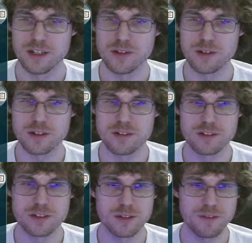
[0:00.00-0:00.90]
you can
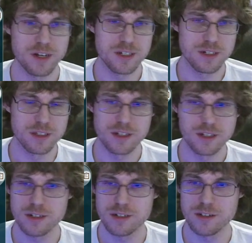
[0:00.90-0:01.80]
just find it in
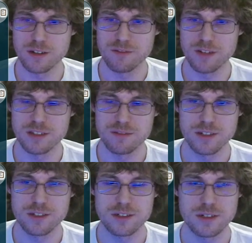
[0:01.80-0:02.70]
there and you can find the
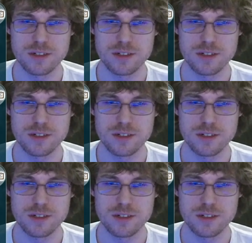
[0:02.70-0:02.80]
feature.